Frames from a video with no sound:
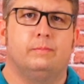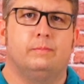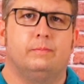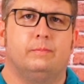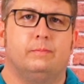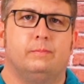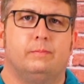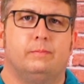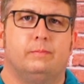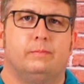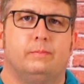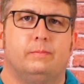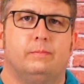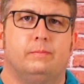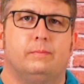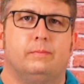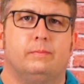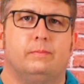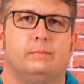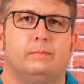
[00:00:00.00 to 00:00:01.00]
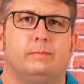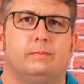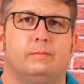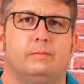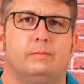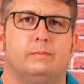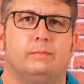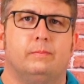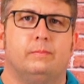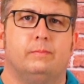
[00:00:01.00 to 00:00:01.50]

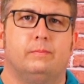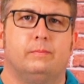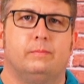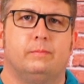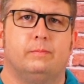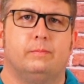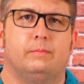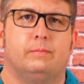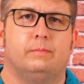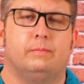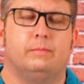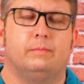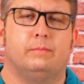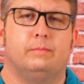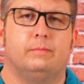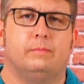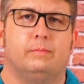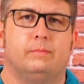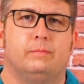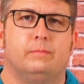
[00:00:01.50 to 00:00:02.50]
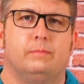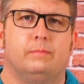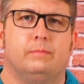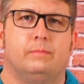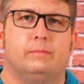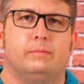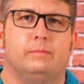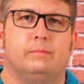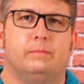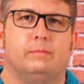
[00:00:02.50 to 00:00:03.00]

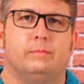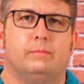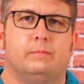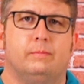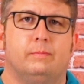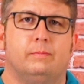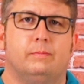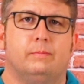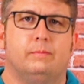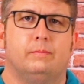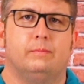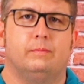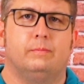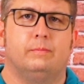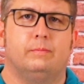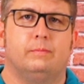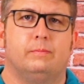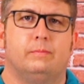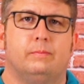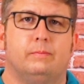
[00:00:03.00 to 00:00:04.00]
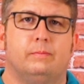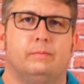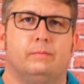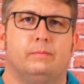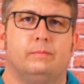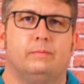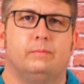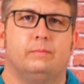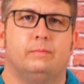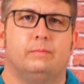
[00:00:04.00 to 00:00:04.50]
The person shown says nothing.